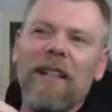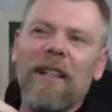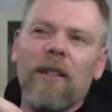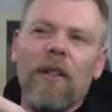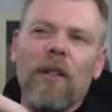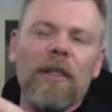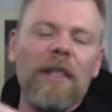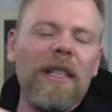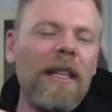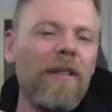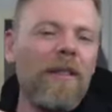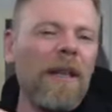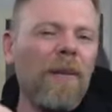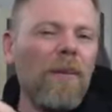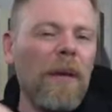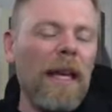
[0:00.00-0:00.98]
your sales
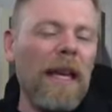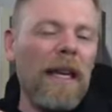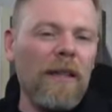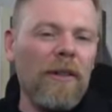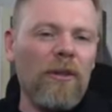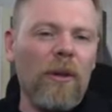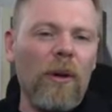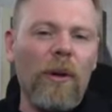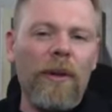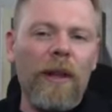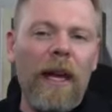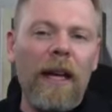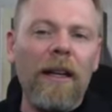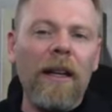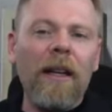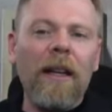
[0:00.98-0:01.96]
team can't control
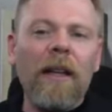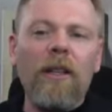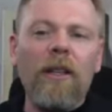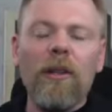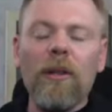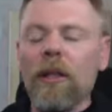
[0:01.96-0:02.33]
that. You